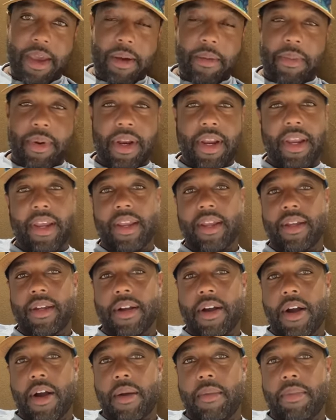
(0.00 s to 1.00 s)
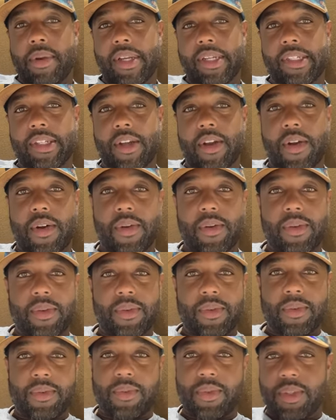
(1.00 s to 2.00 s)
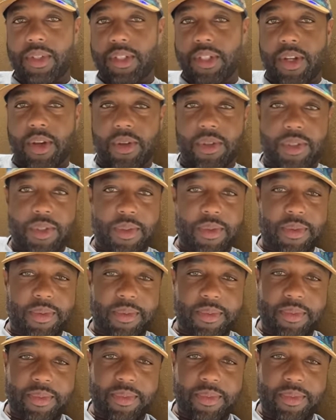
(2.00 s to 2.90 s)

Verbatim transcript: But hey, God bless y'all. We'll talk soon.